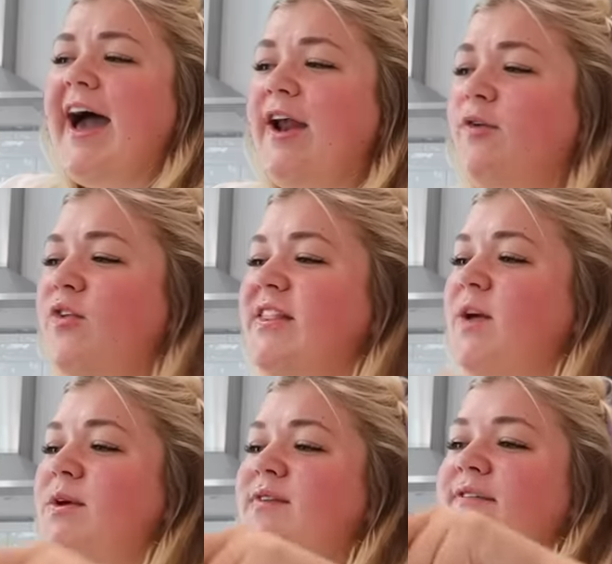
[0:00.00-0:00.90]
I don't think
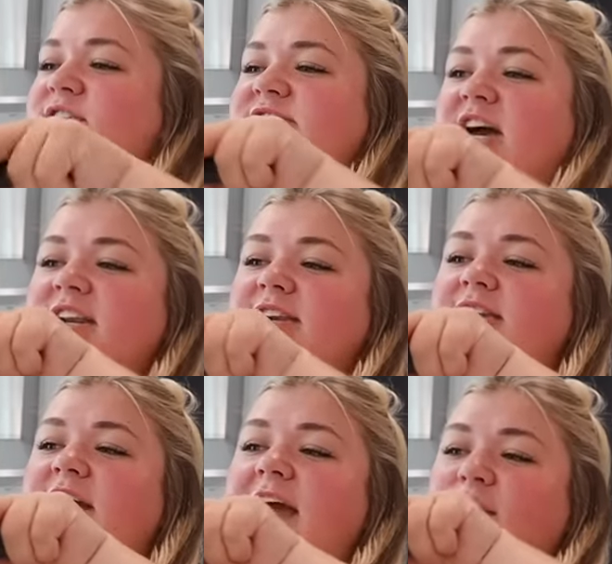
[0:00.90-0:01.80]
that we've ever done
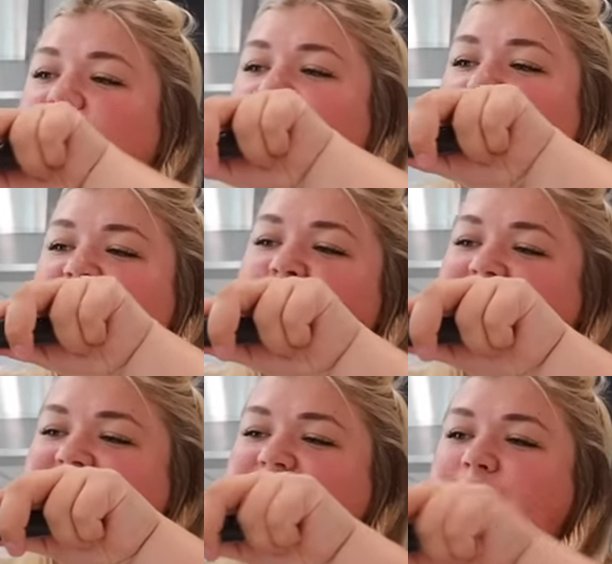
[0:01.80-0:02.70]
a HelloFresh
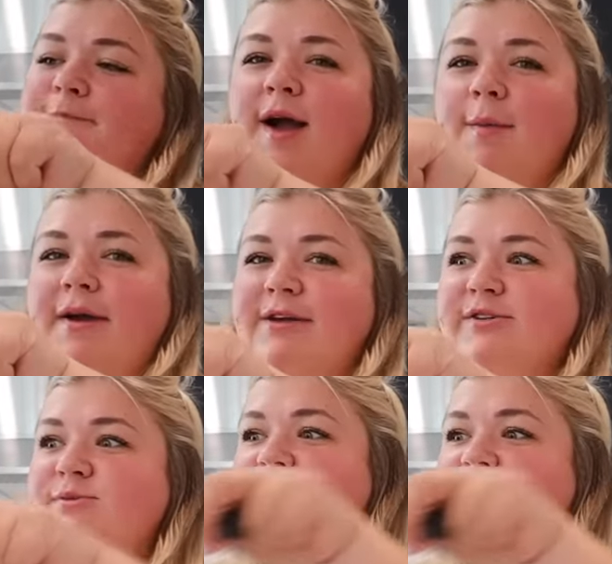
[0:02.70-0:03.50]
sponsor on my YouTube